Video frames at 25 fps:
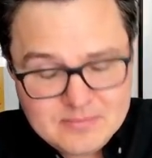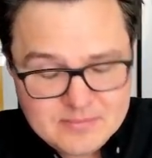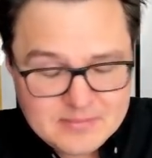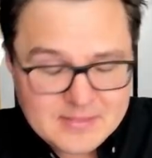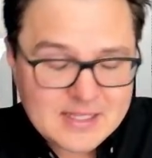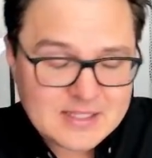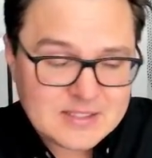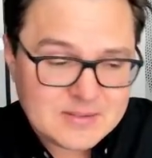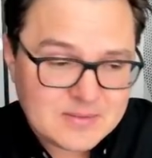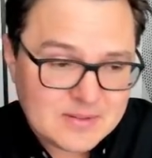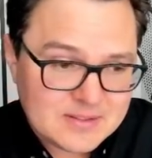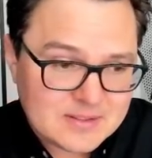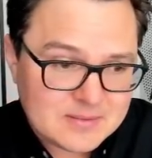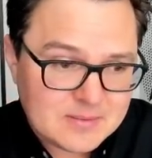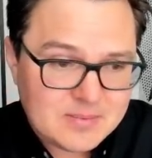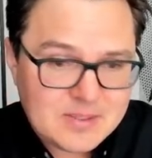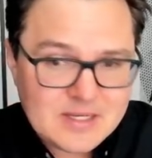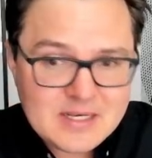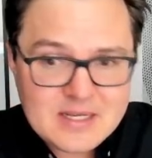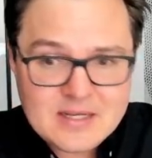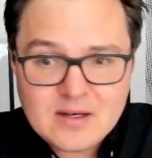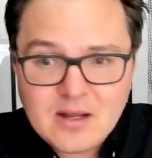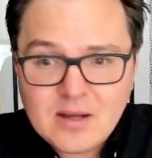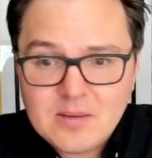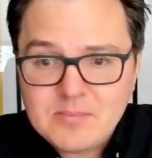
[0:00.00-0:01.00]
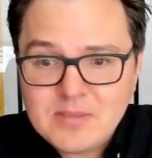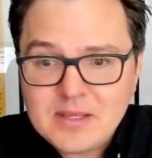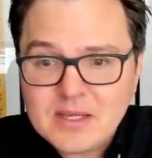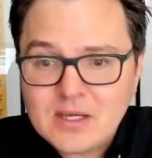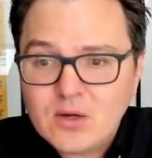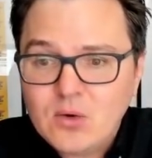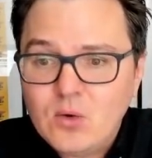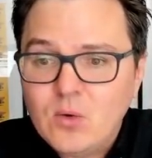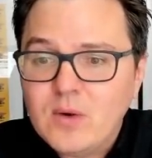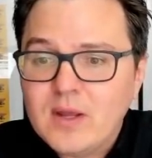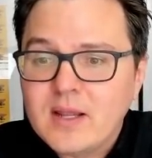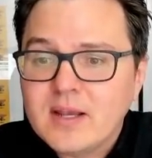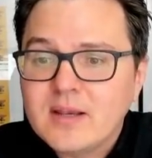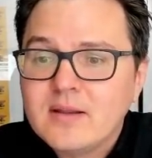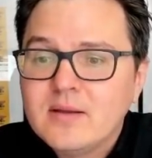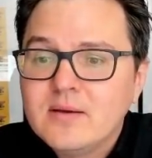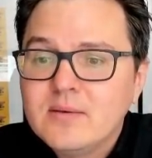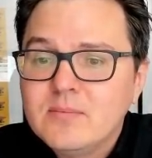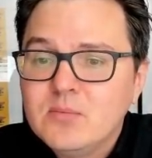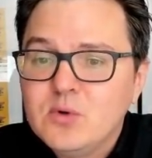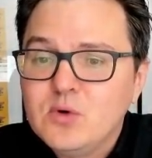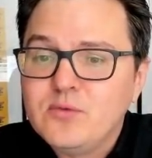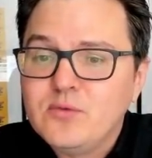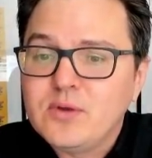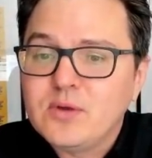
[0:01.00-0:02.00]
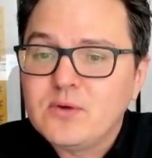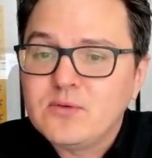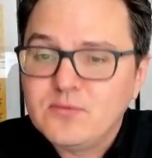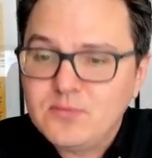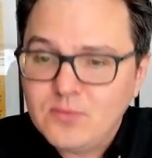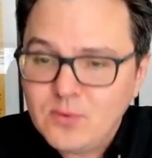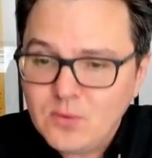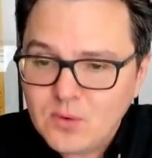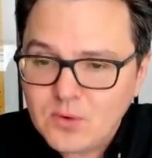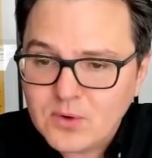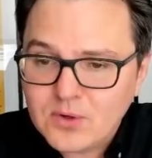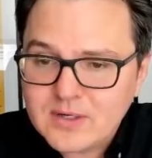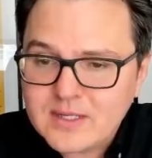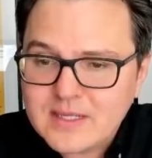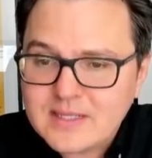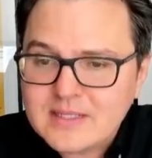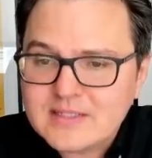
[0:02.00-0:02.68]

That's his opinion on Bitcoin moving forward.